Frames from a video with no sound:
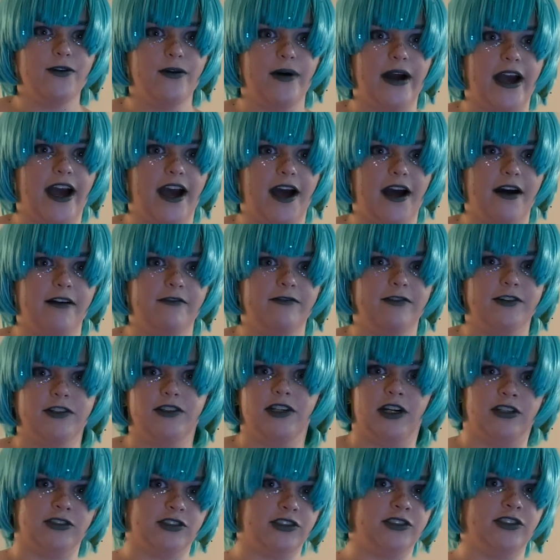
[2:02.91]
you have a
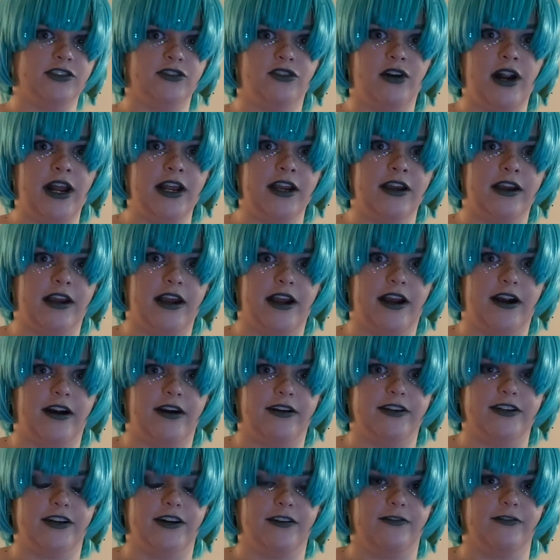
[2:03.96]
Dungeons & Dragons
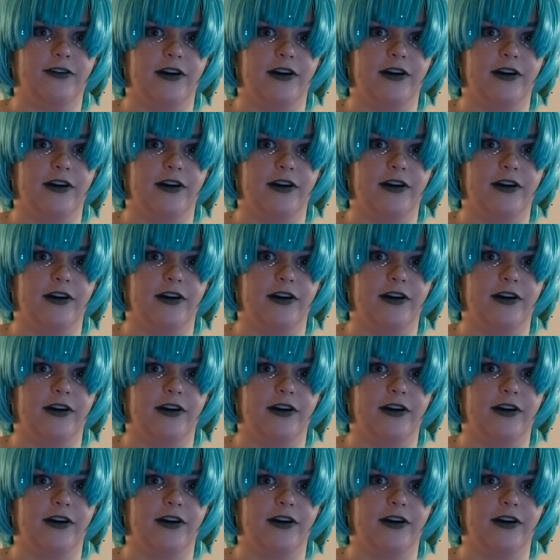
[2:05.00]
character,